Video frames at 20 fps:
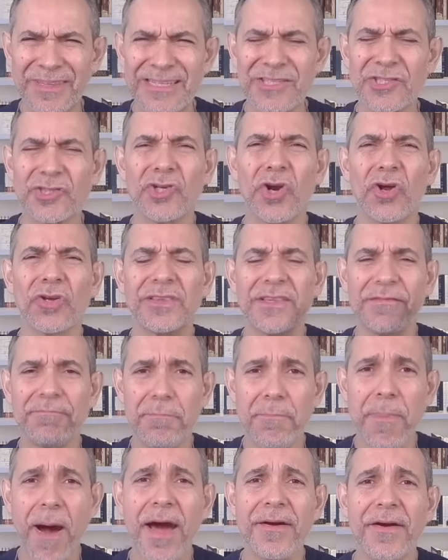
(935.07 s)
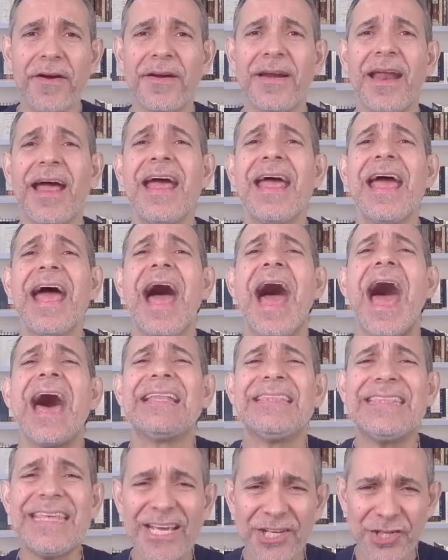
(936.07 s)
destructive pattern,
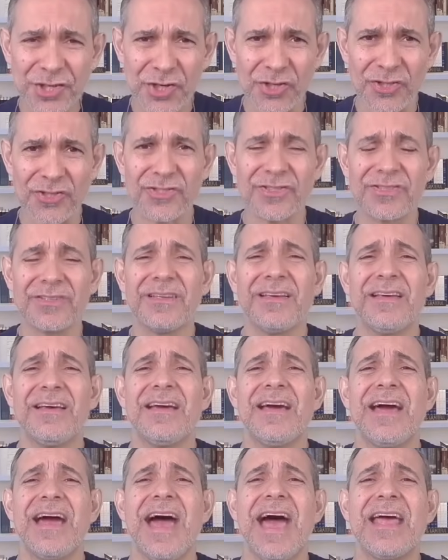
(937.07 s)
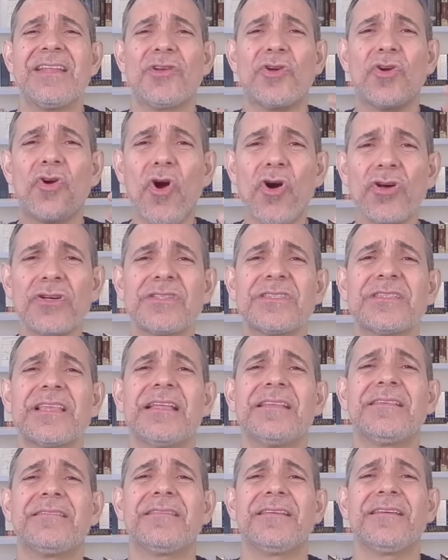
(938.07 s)
addictions, and
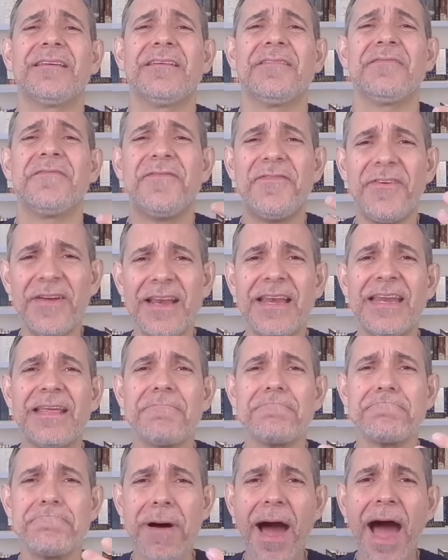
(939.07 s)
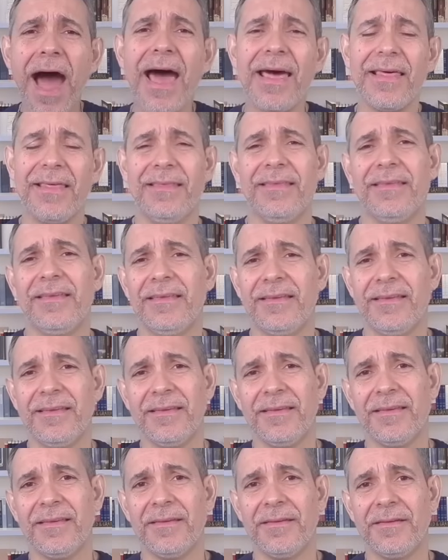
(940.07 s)
constant feeling bad,
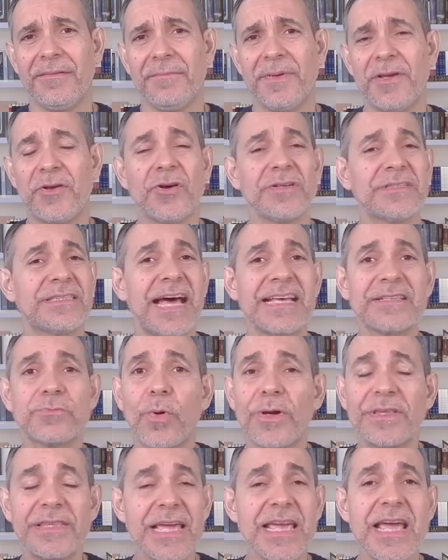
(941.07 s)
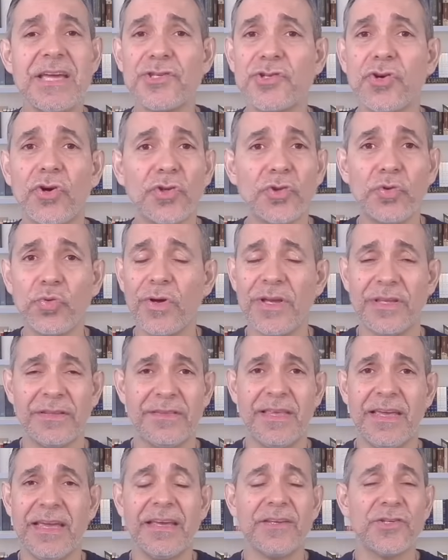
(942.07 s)
because that's what they enjoy
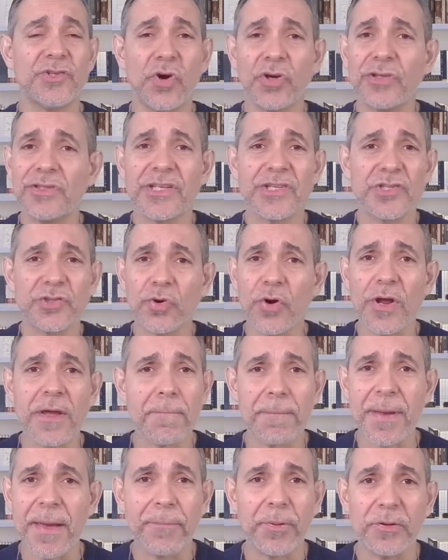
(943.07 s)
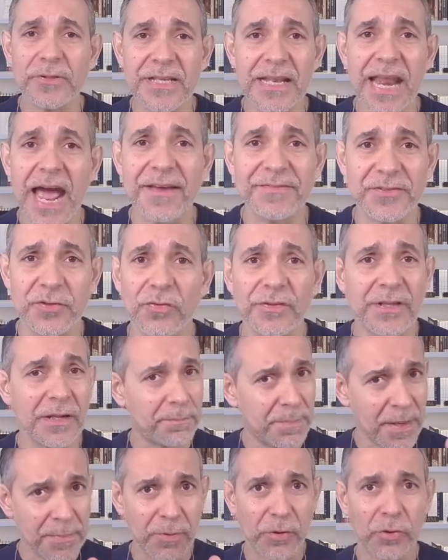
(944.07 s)
doing. They enjoy destroying people's lives
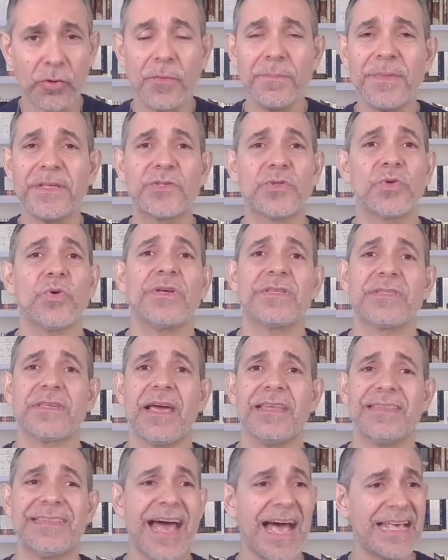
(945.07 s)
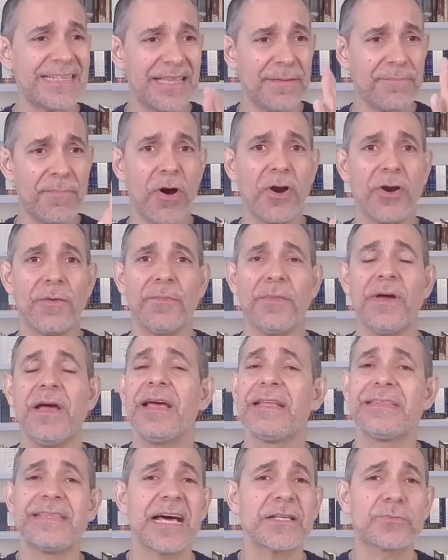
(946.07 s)
until people commit suicide. That's the bottom.
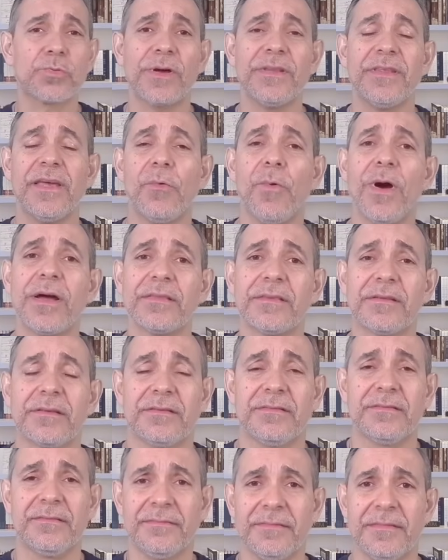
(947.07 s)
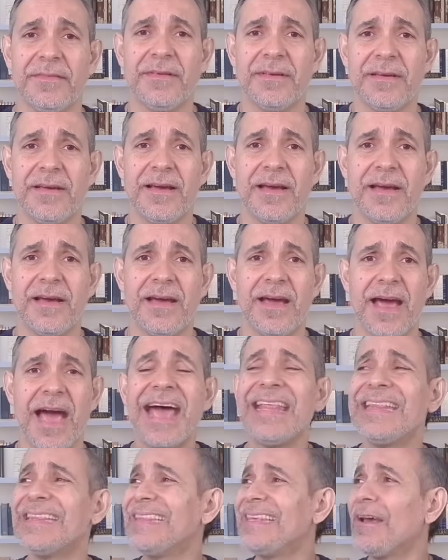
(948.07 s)
That's what they want.
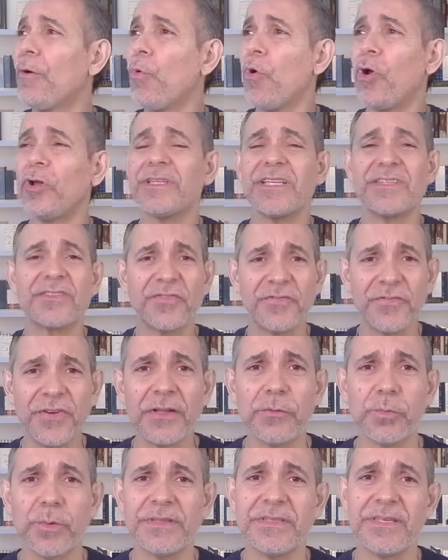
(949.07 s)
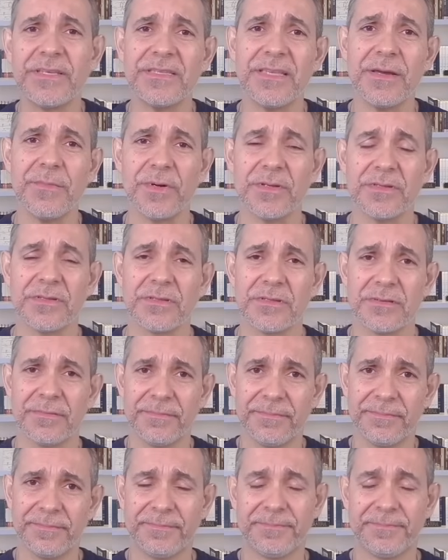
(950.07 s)
And the world is filled with these demons.